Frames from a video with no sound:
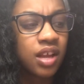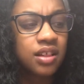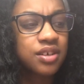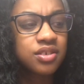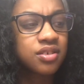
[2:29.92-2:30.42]

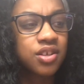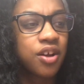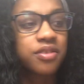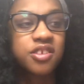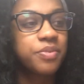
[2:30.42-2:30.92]
like
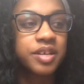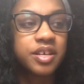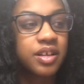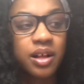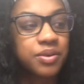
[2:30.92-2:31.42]
turn something
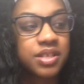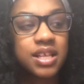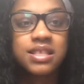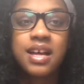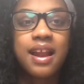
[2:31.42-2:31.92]
else
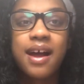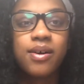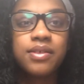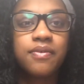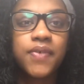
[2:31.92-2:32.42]
inside
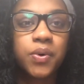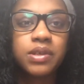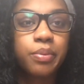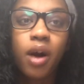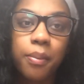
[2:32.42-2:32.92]
out, and then
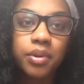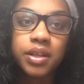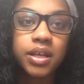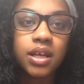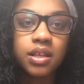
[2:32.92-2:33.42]
fold it
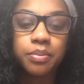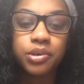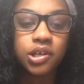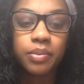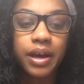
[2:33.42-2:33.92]
properly, and then
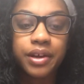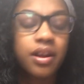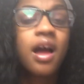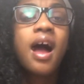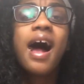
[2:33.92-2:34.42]
put it back
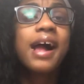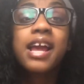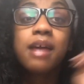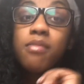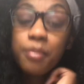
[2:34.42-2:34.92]
in. I
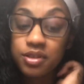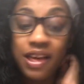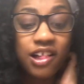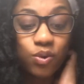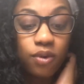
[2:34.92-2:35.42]
can't remember
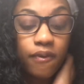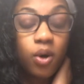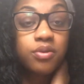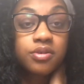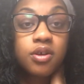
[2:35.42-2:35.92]
exactly what
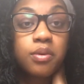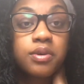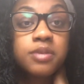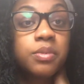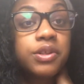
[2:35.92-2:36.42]
fold and stow
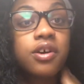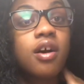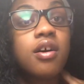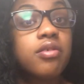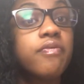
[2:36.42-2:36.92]
is, but there
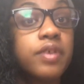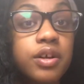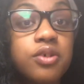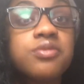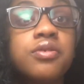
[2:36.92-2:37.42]
are other
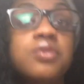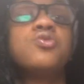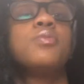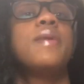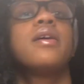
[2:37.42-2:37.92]
videos on
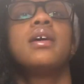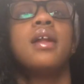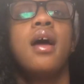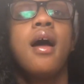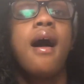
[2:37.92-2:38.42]
YouTube about
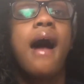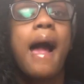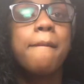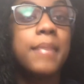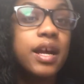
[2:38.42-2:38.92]
it.
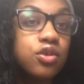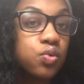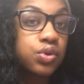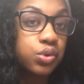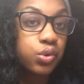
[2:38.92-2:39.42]
I may
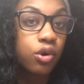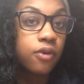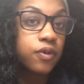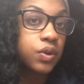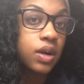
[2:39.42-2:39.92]
do a
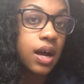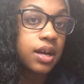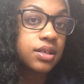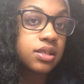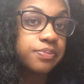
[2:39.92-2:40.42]
tutorial for you
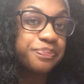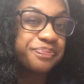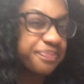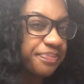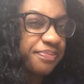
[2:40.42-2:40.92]
guys,
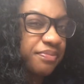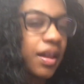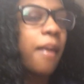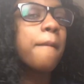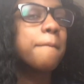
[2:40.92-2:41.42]

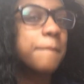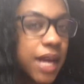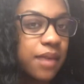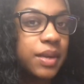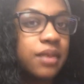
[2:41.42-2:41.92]

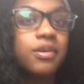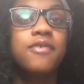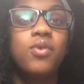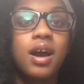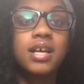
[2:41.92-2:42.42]
maybe,
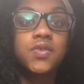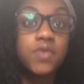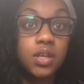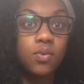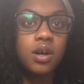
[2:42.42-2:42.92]
if you guys
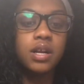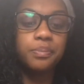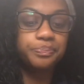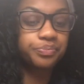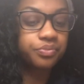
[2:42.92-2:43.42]
really want it.